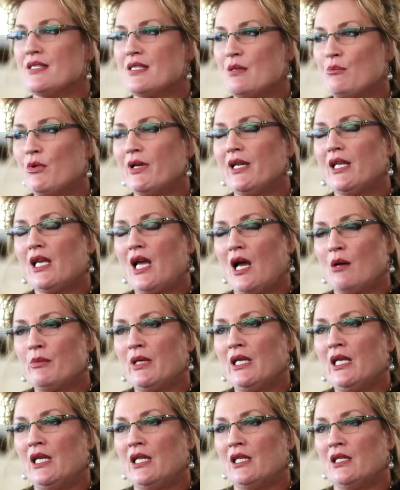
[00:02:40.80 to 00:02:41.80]
somebody
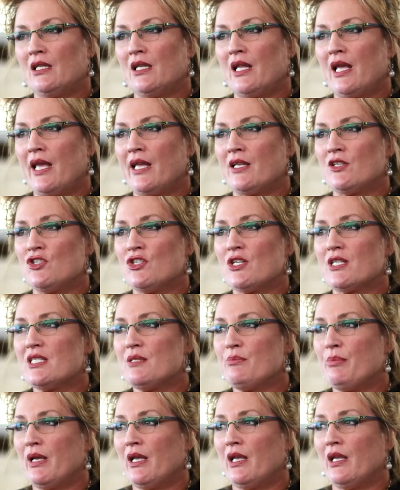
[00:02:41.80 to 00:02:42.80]
coming in and
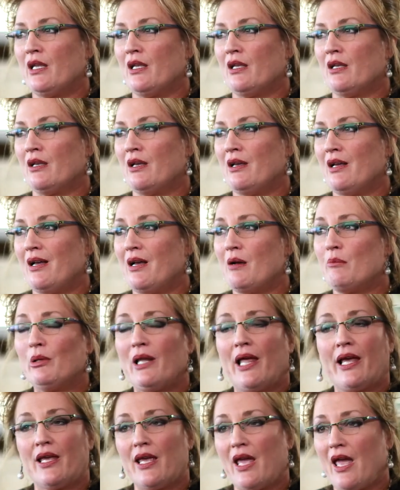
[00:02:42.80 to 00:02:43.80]
just being a blank